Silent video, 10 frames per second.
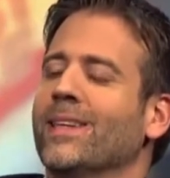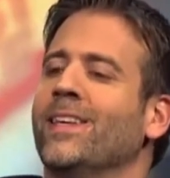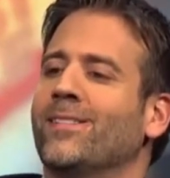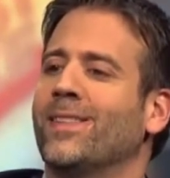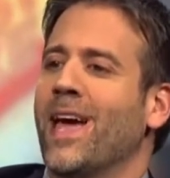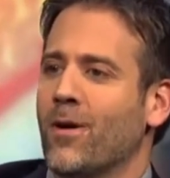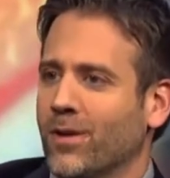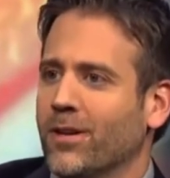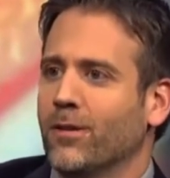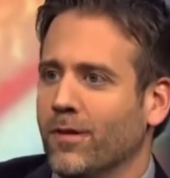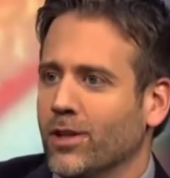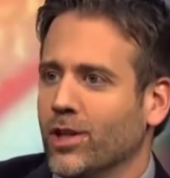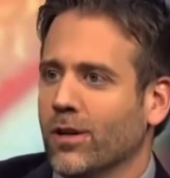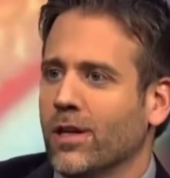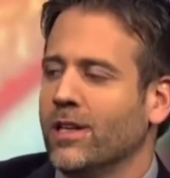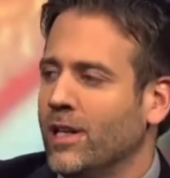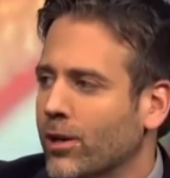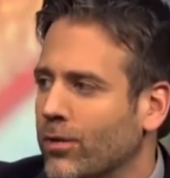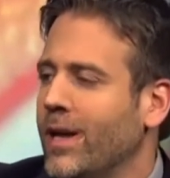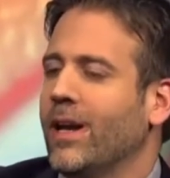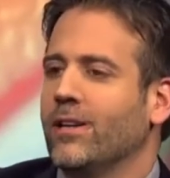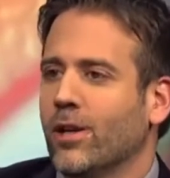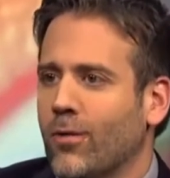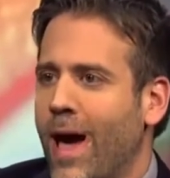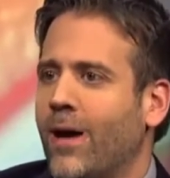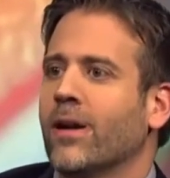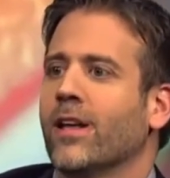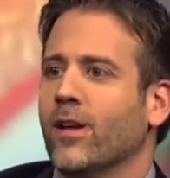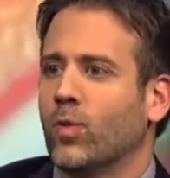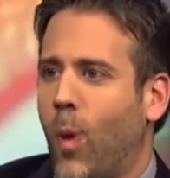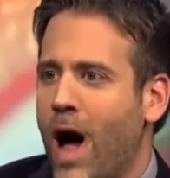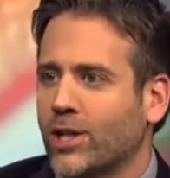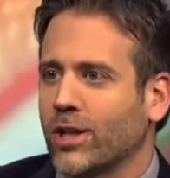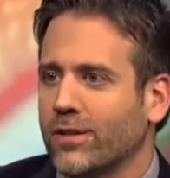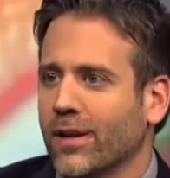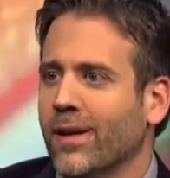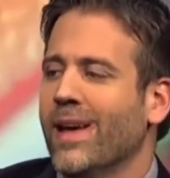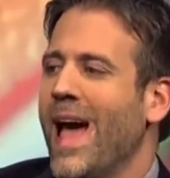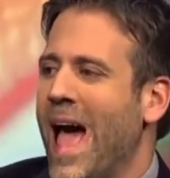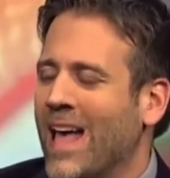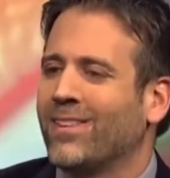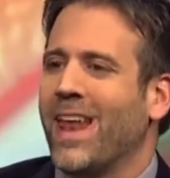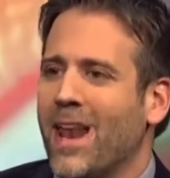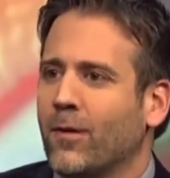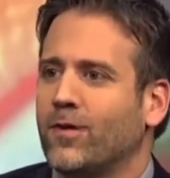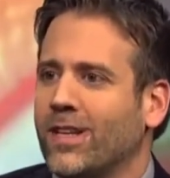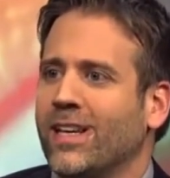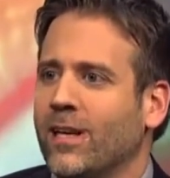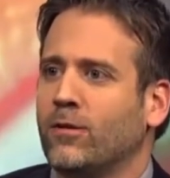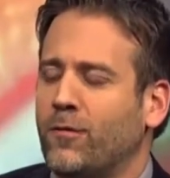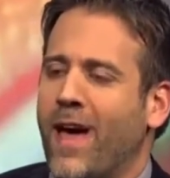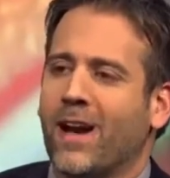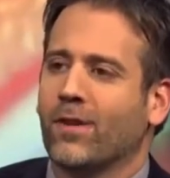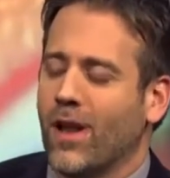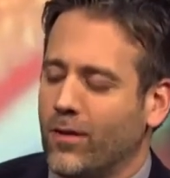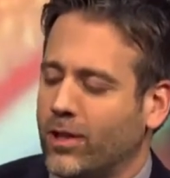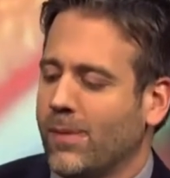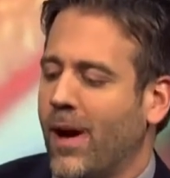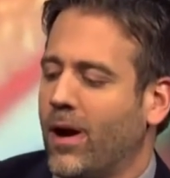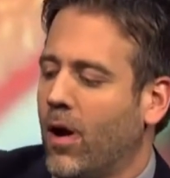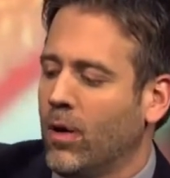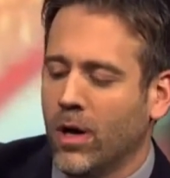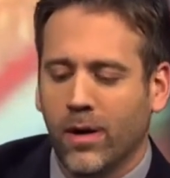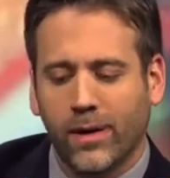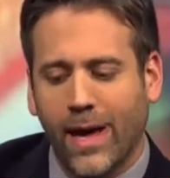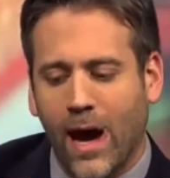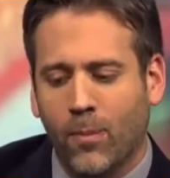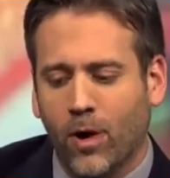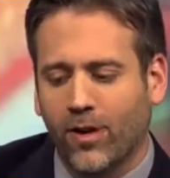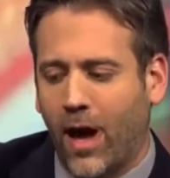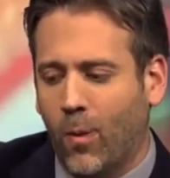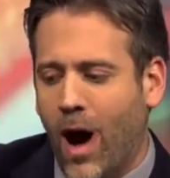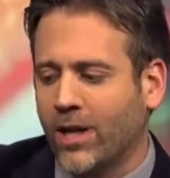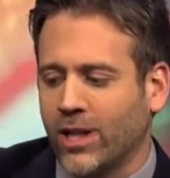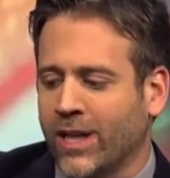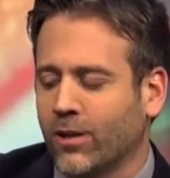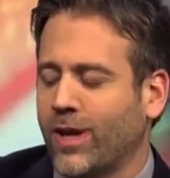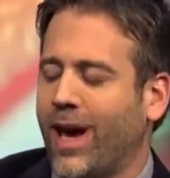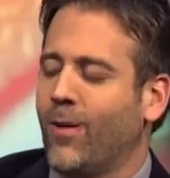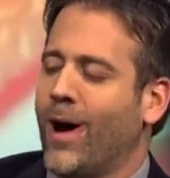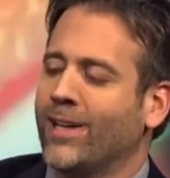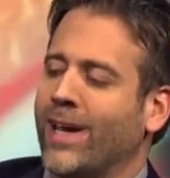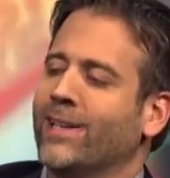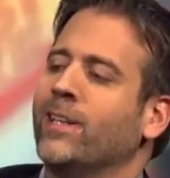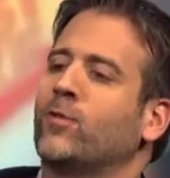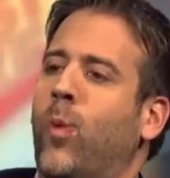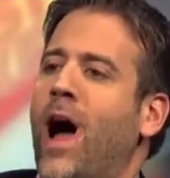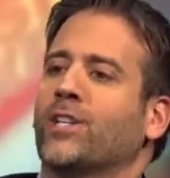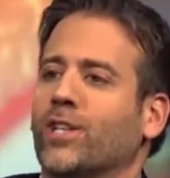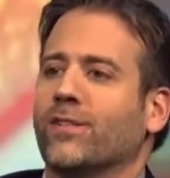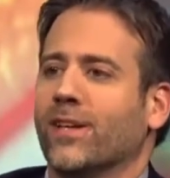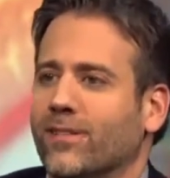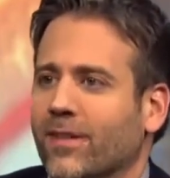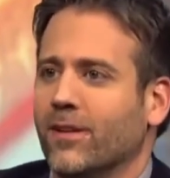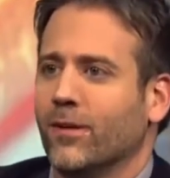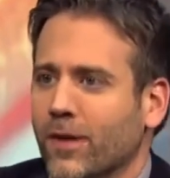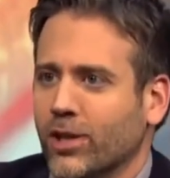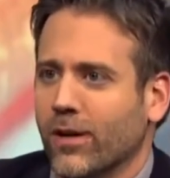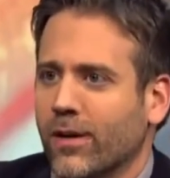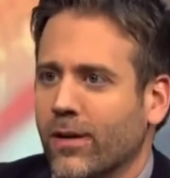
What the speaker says: at least they're in the division, year in and year out, is Washington. As an NFC East fan of another team, I go, Cowboys I got to watch, Eagles I got to watch, at least Washington's in the division.